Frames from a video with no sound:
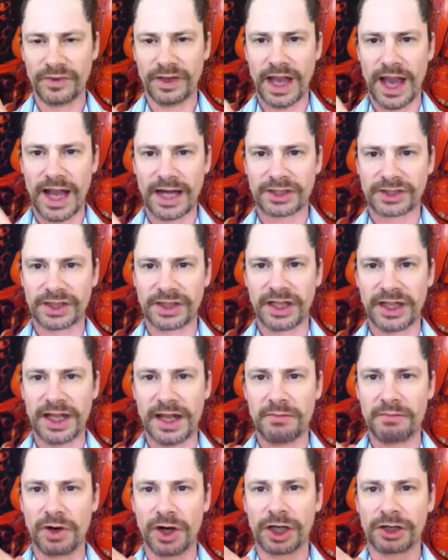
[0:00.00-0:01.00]
actually, and
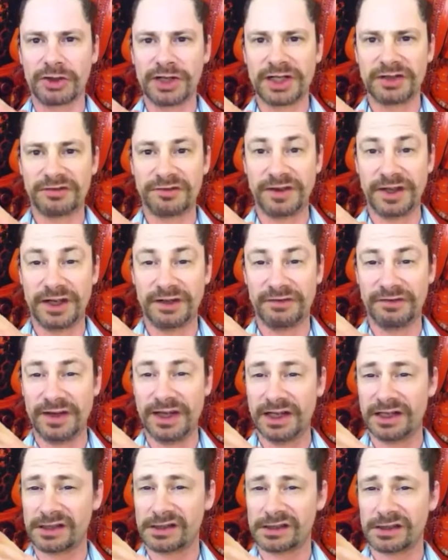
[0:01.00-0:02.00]
then Mercury defeated
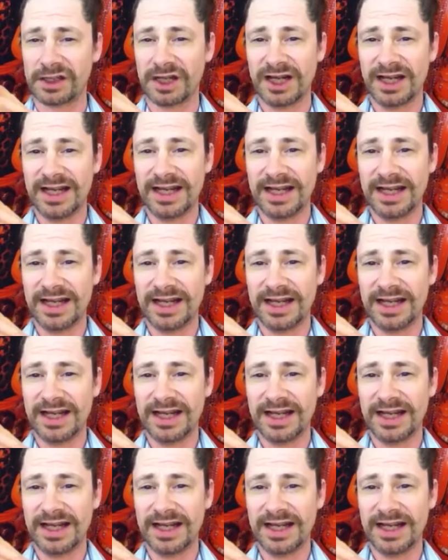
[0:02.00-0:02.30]
Venus